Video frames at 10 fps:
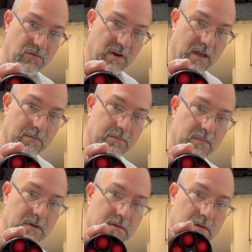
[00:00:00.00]
gram
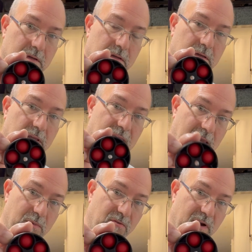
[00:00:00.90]

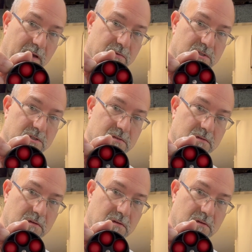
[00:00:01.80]
hammer rounds.